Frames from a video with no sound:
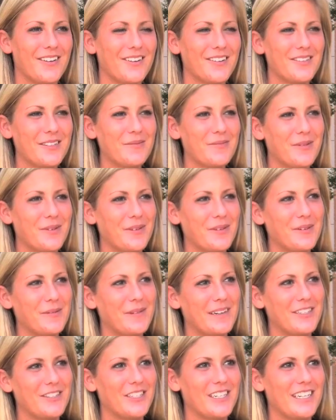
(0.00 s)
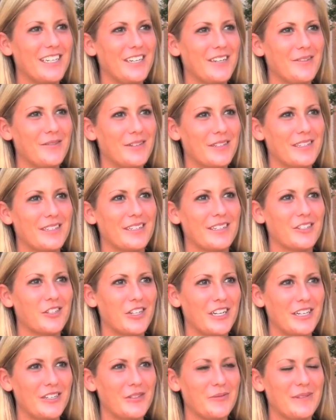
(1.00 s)
The nursing program at JU has
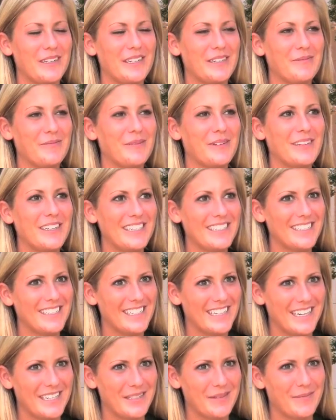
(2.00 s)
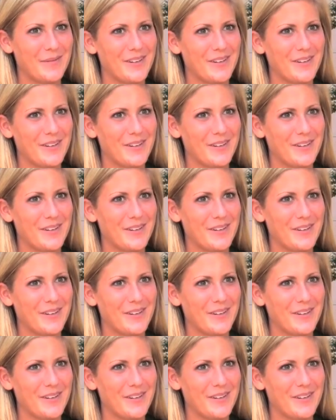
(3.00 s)
changed me completely as a